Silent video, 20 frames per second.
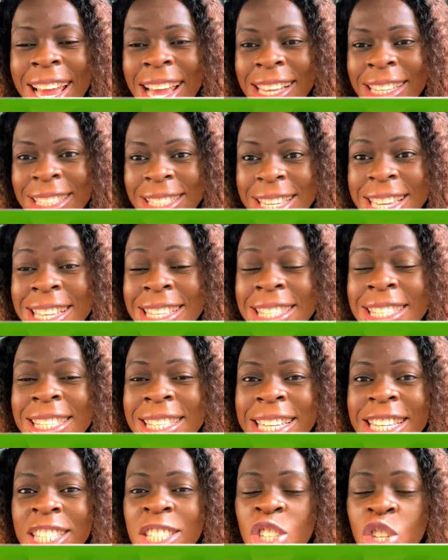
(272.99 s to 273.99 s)
See,
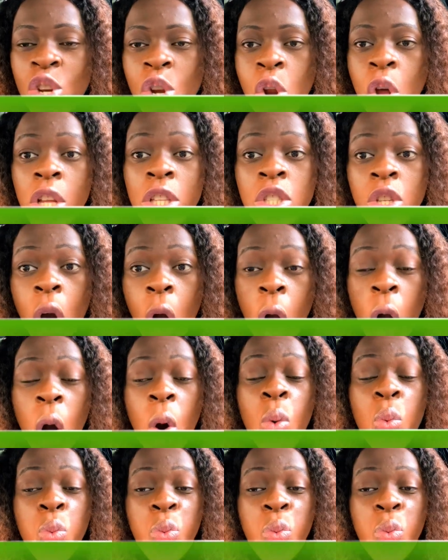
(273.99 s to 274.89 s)
since not all